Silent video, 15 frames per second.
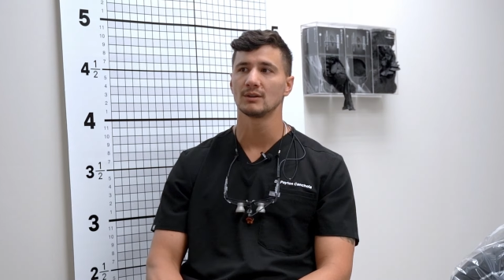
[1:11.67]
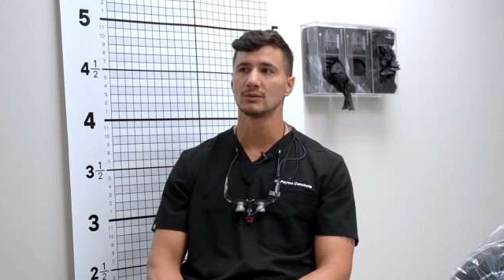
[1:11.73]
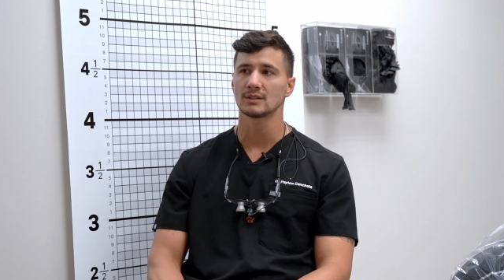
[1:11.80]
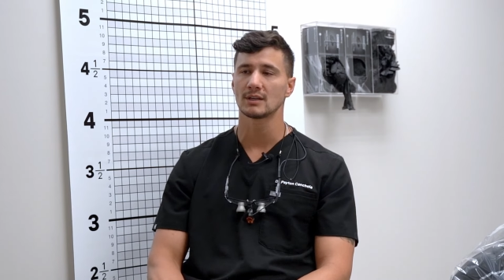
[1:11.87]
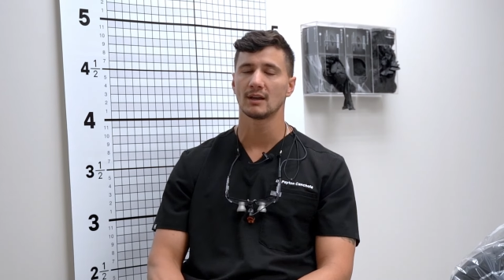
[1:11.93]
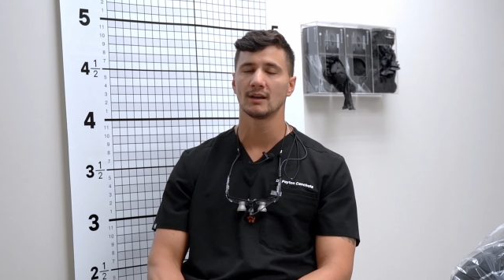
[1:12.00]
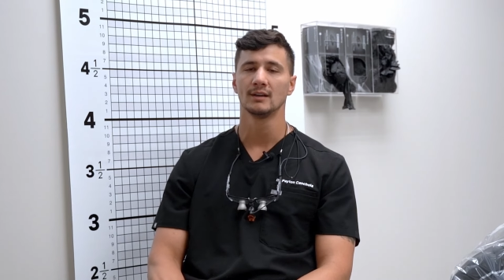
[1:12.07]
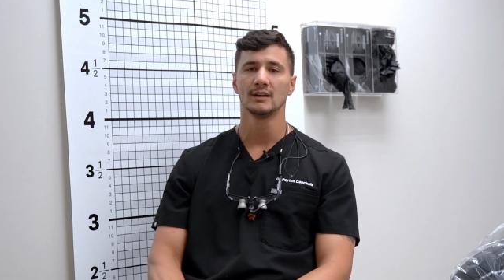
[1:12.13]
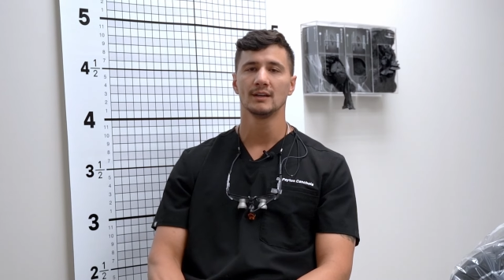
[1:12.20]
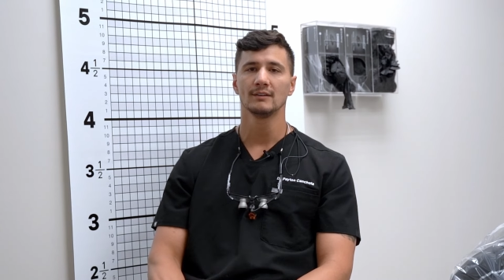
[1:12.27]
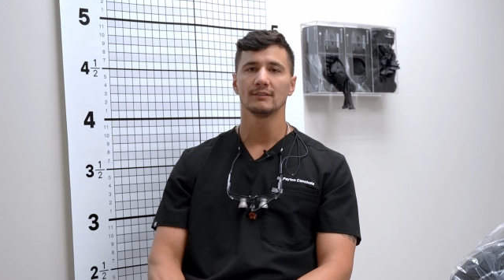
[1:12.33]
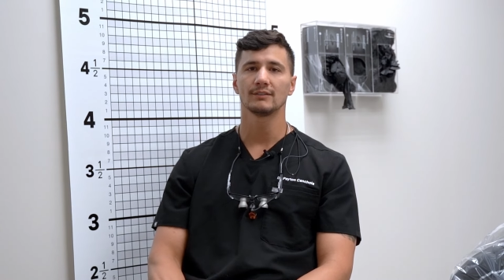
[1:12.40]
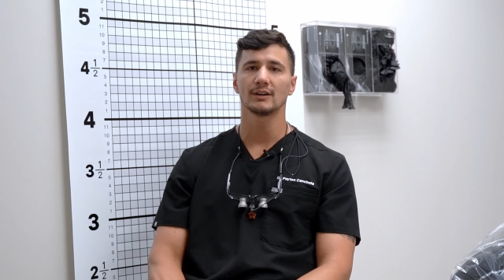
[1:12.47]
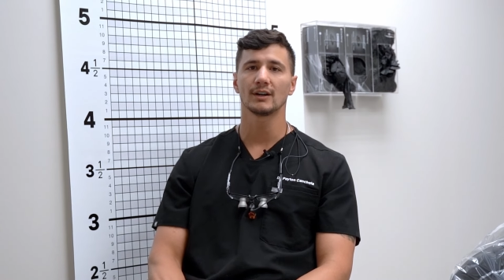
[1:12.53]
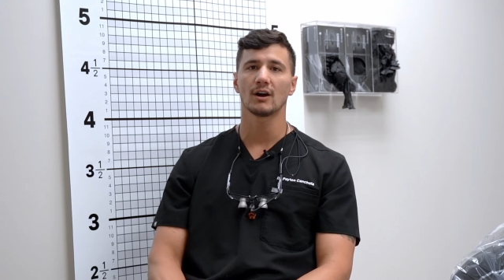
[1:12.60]
was a
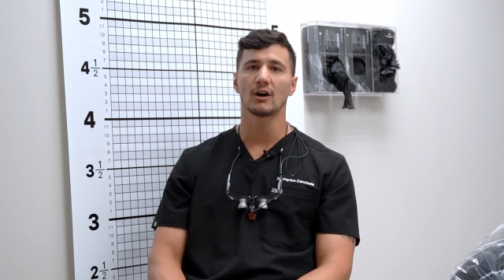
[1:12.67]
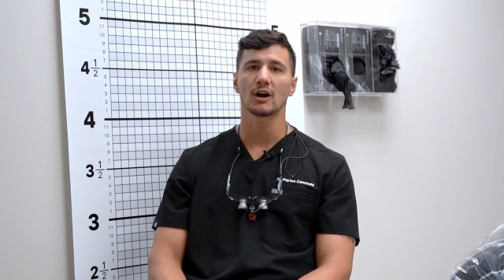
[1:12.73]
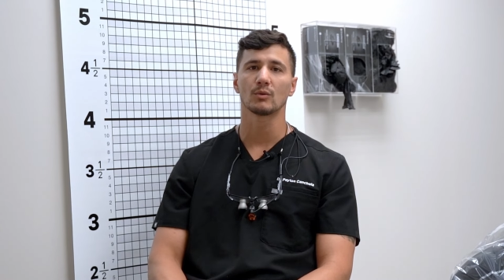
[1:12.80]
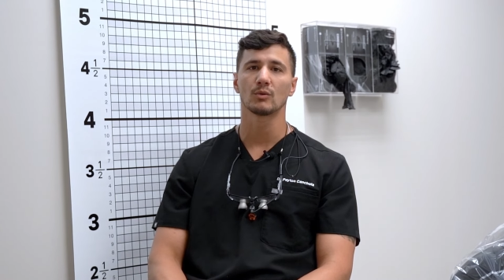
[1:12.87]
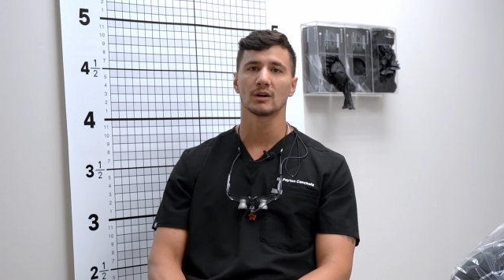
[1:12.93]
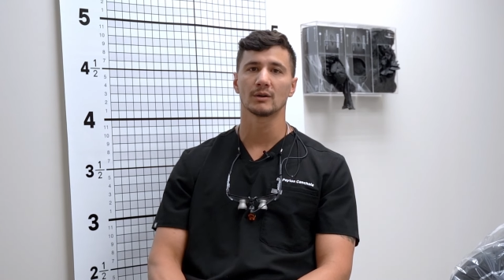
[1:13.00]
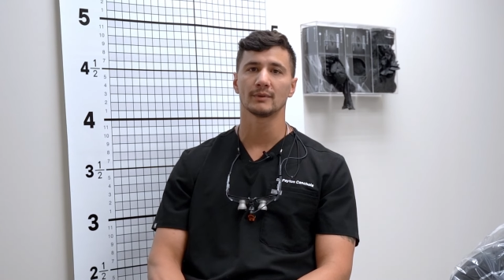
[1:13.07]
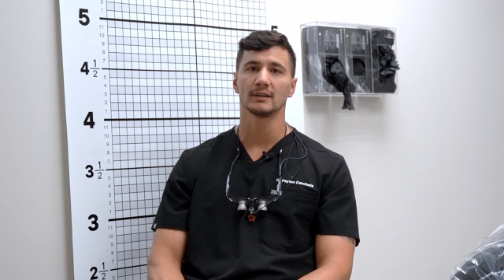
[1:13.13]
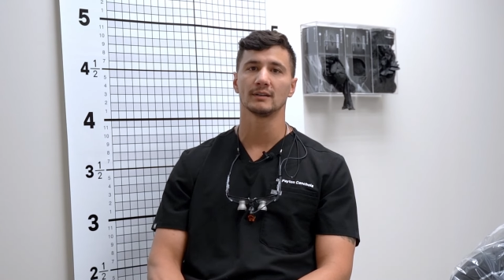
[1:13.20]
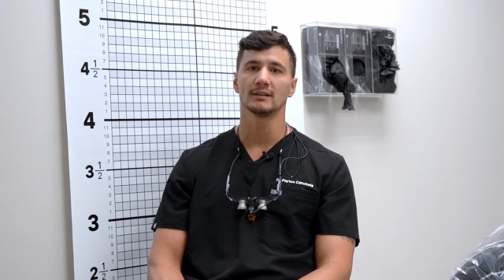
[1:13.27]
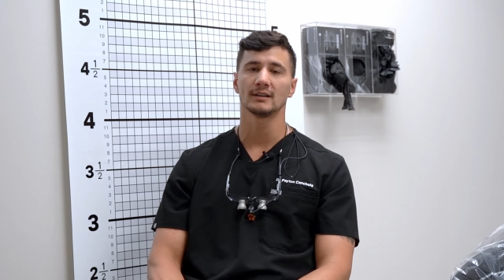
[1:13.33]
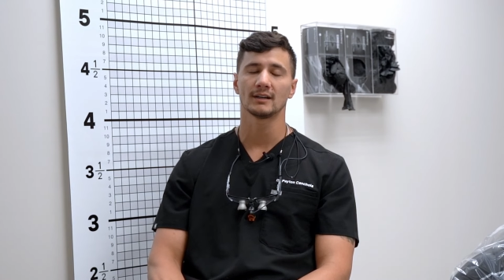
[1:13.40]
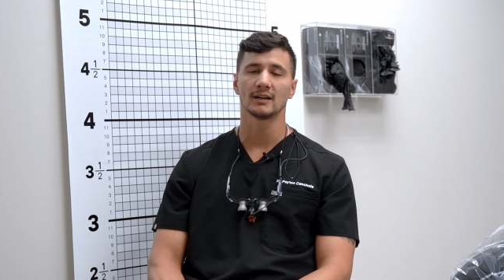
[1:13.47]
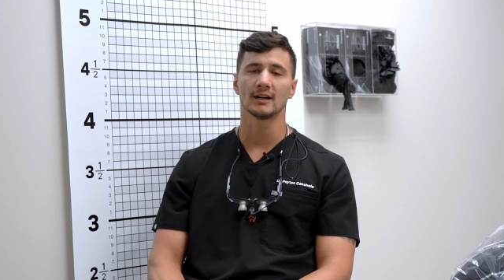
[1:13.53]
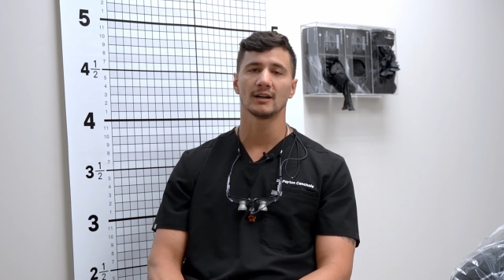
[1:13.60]
very heartwarming,
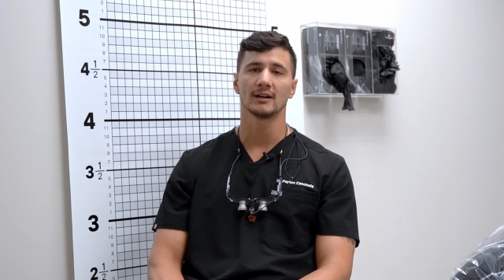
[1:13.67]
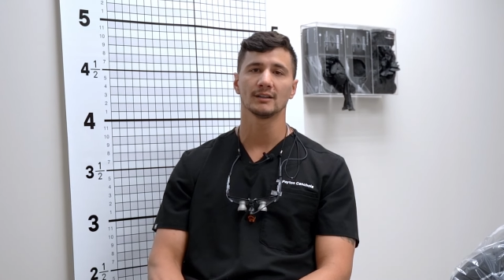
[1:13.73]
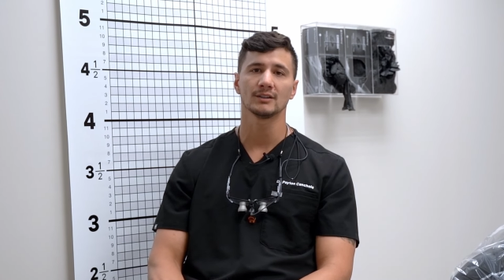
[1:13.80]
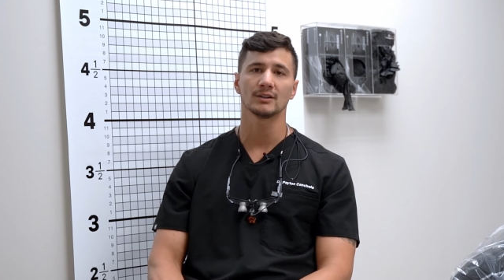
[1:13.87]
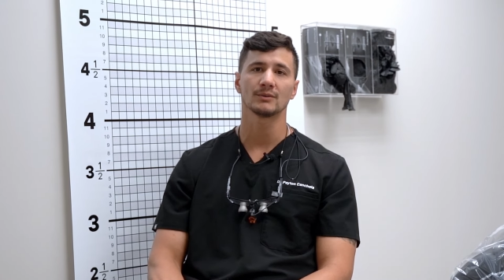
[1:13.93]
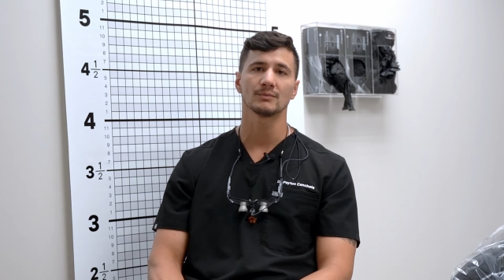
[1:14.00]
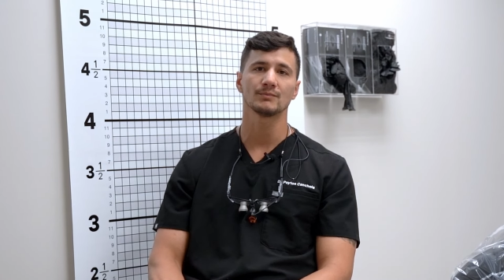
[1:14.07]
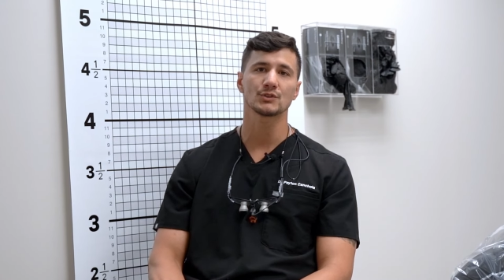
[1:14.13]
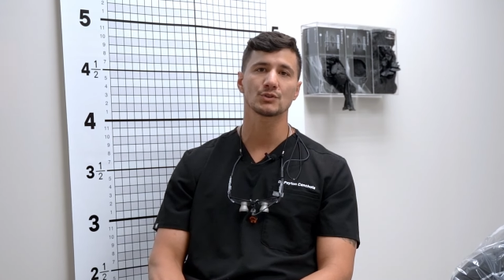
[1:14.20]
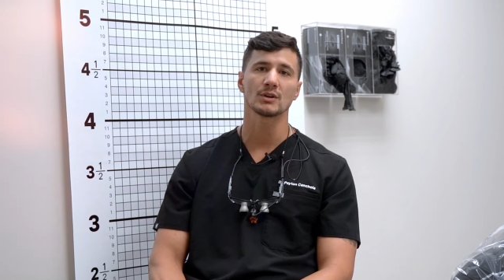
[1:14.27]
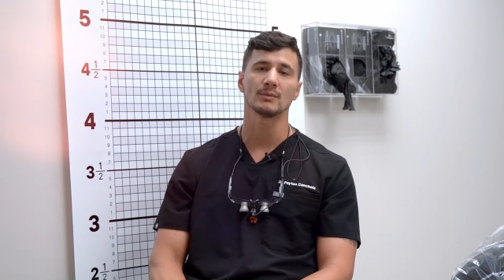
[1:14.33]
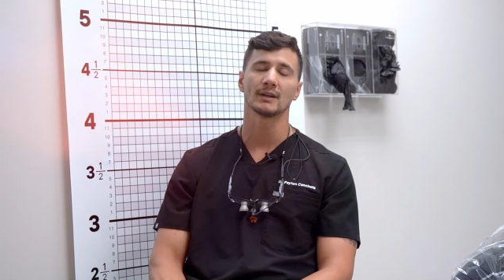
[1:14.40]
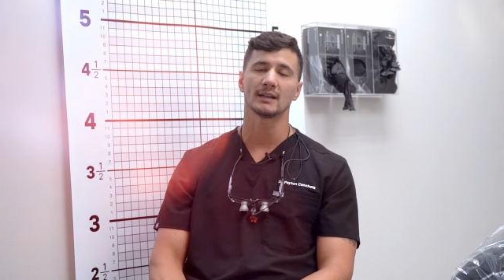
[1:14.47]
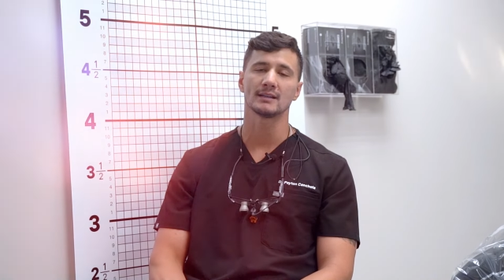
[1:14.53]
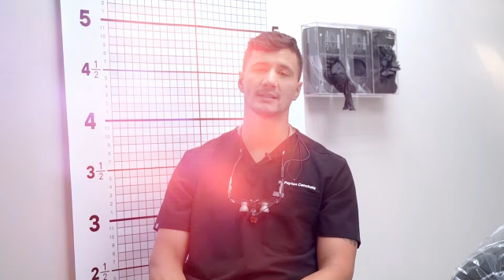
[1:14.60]
uh, you know, treatment I